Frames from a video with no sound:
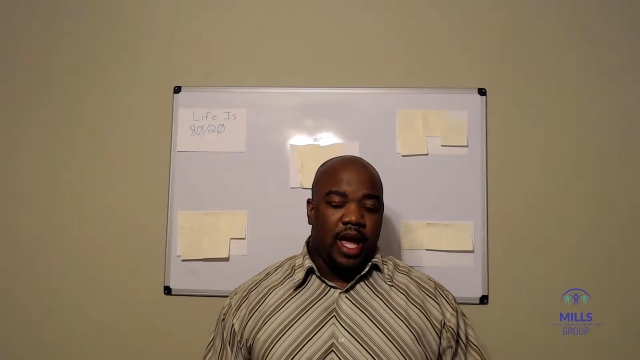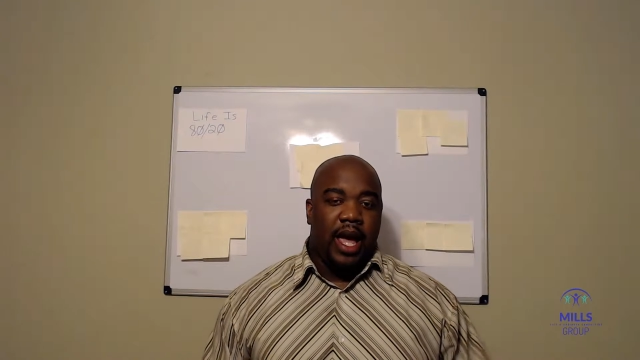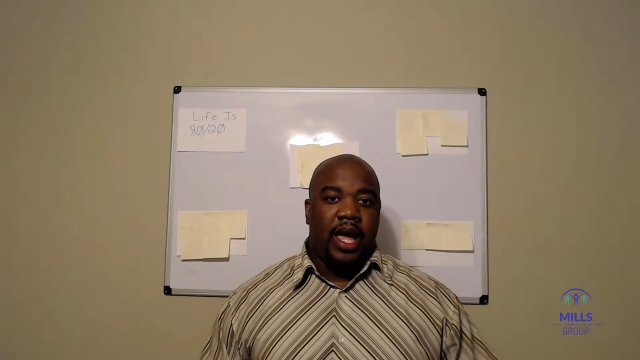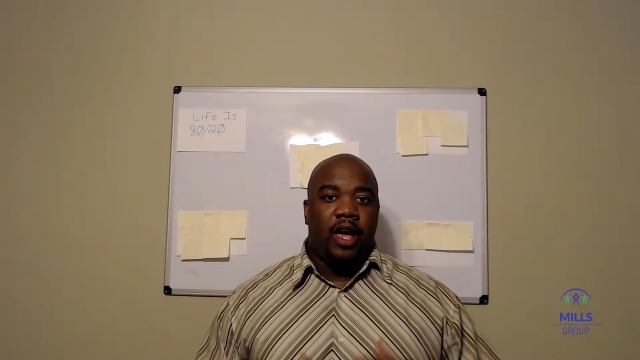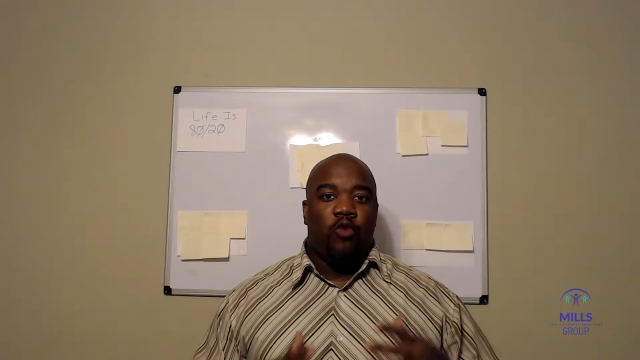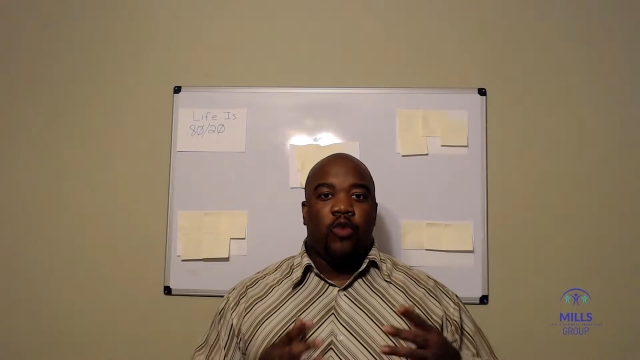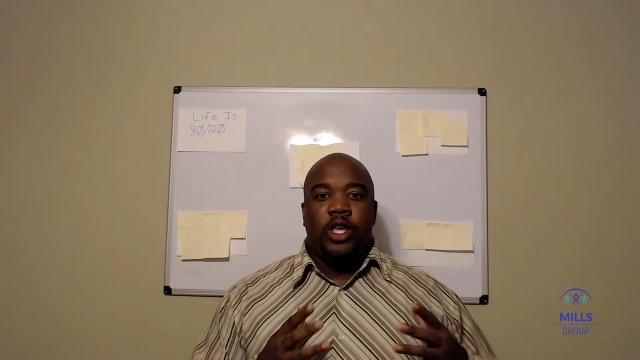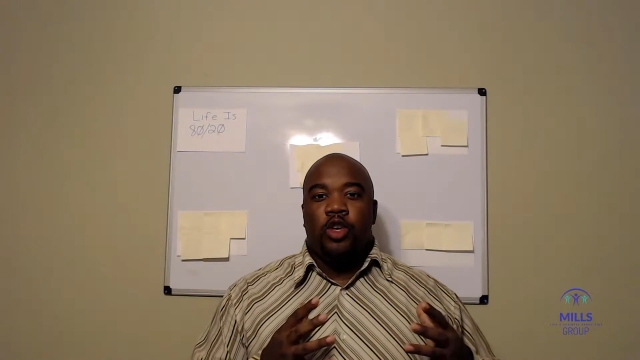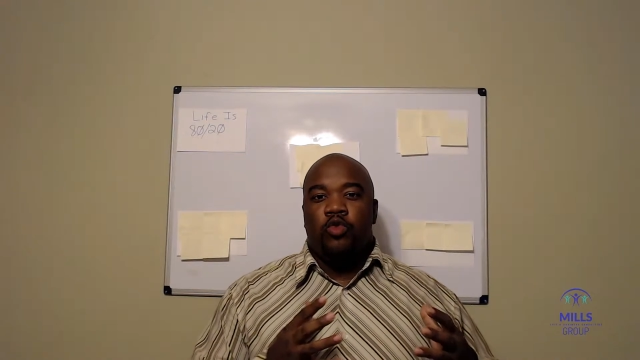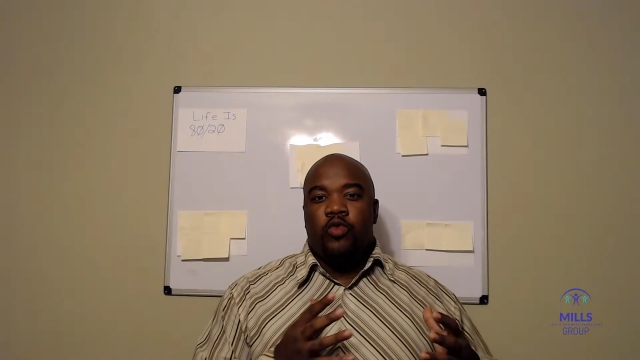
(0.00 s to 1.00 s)
And
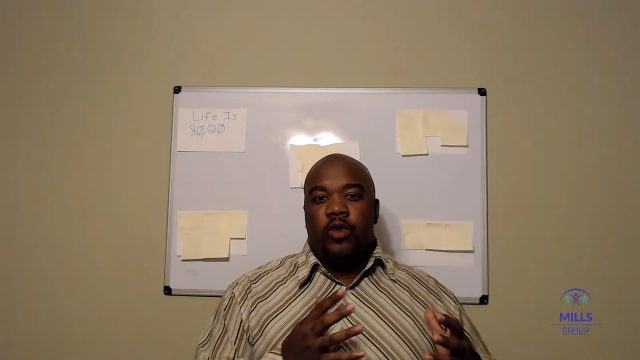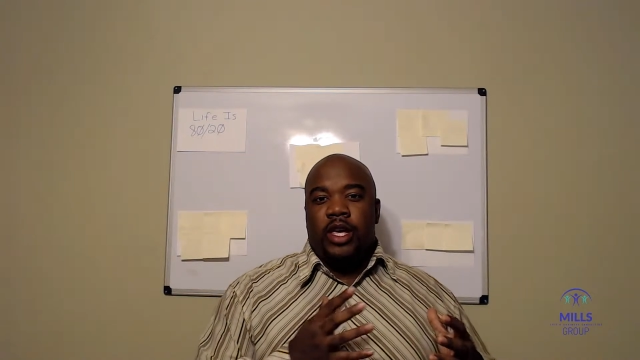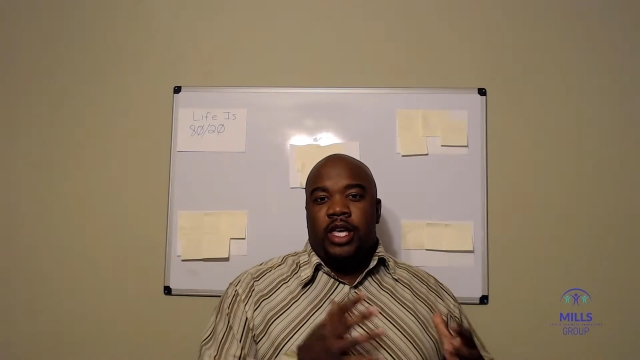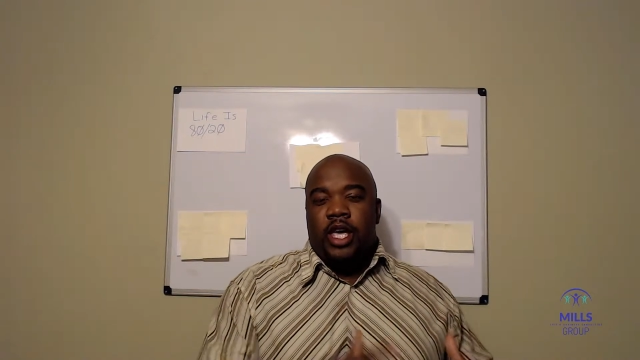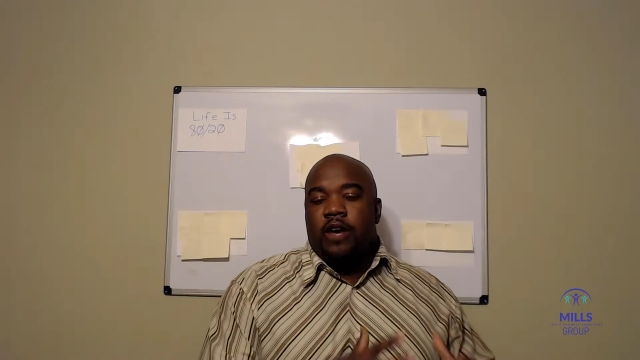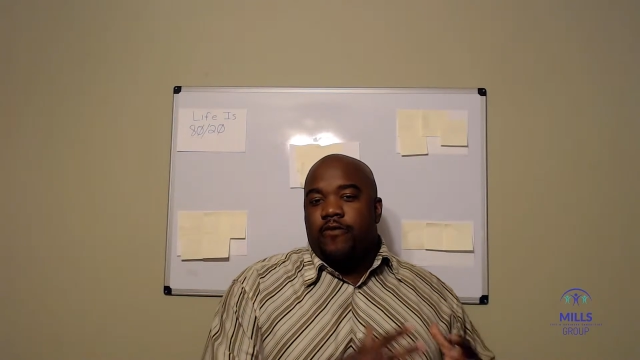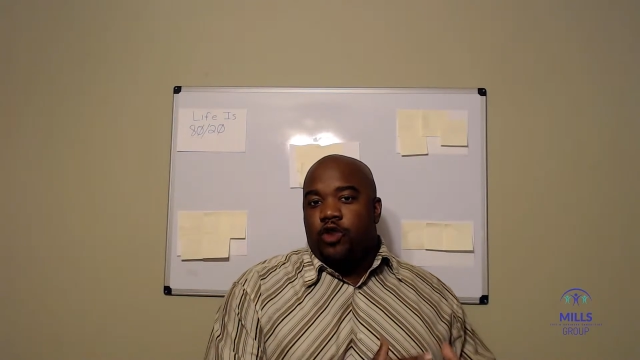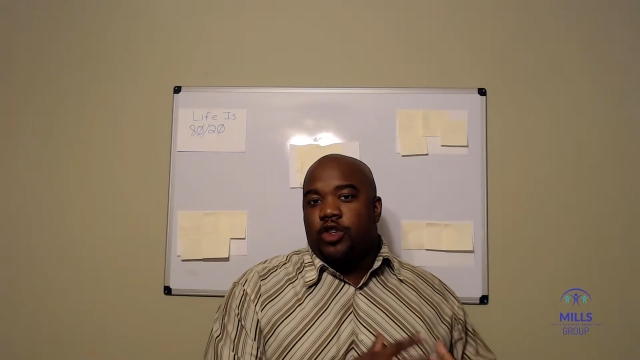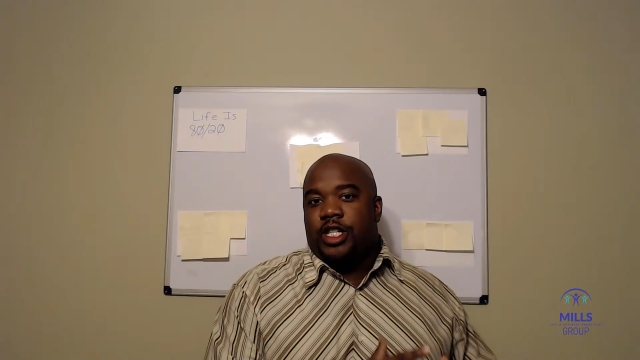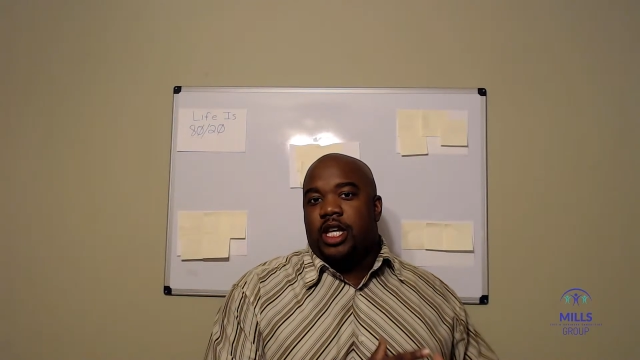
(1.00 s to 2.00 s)
when you give
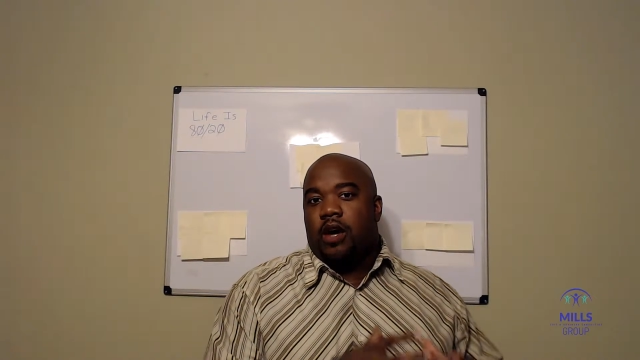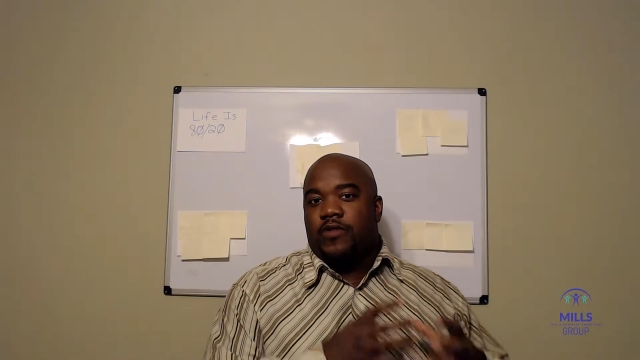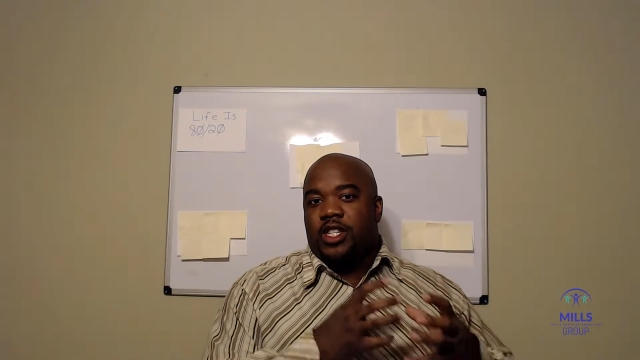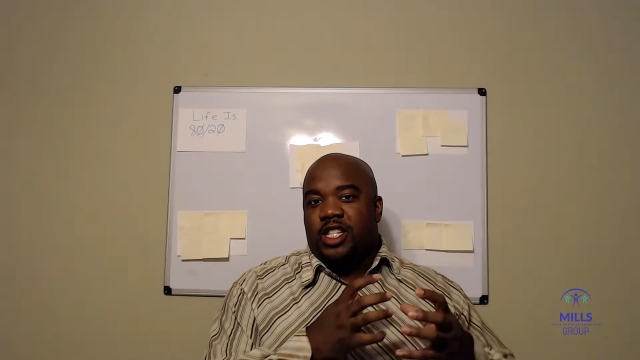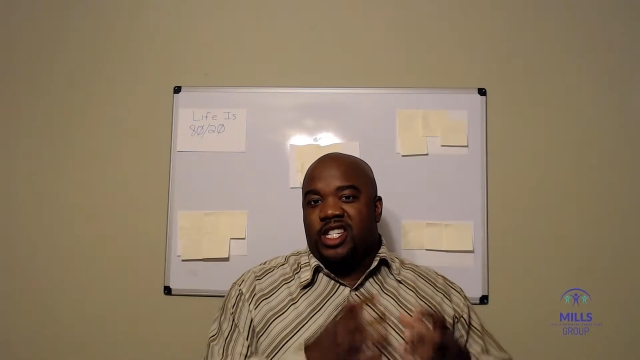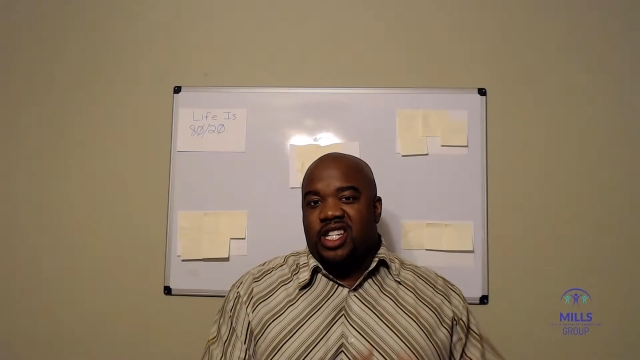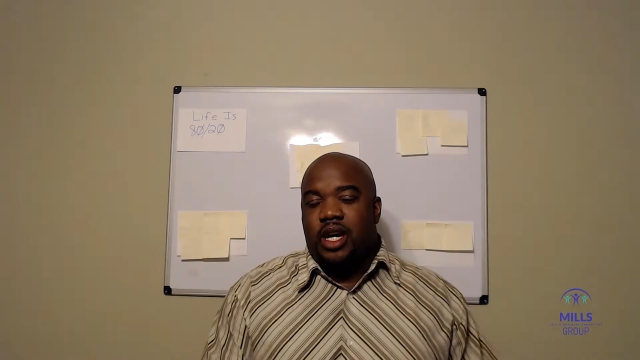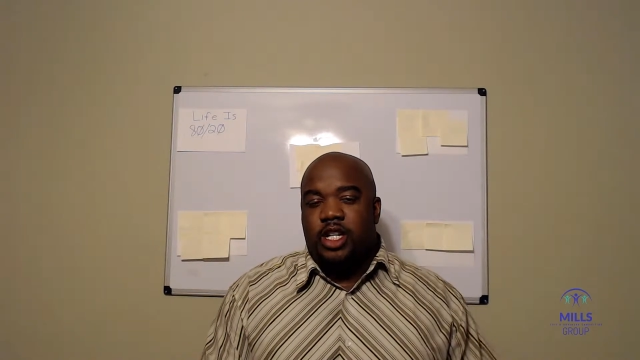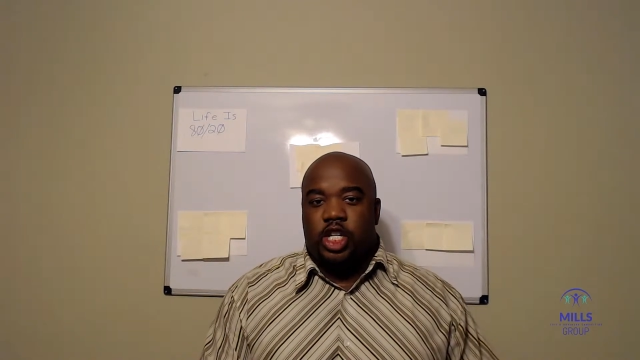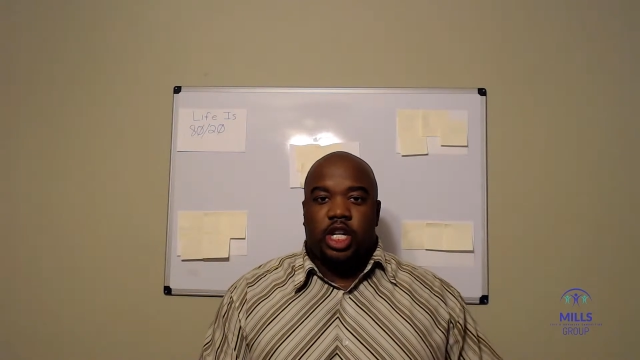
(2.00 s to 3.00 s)
yourself
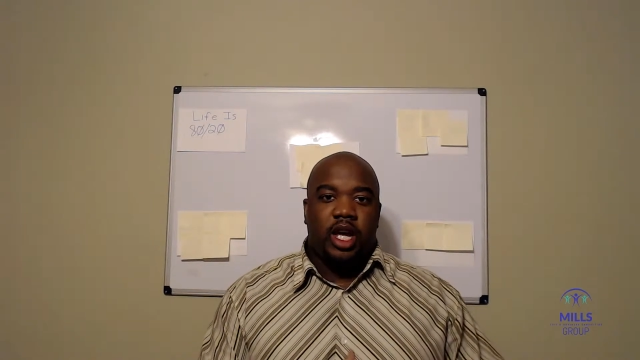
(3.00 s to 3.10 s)
such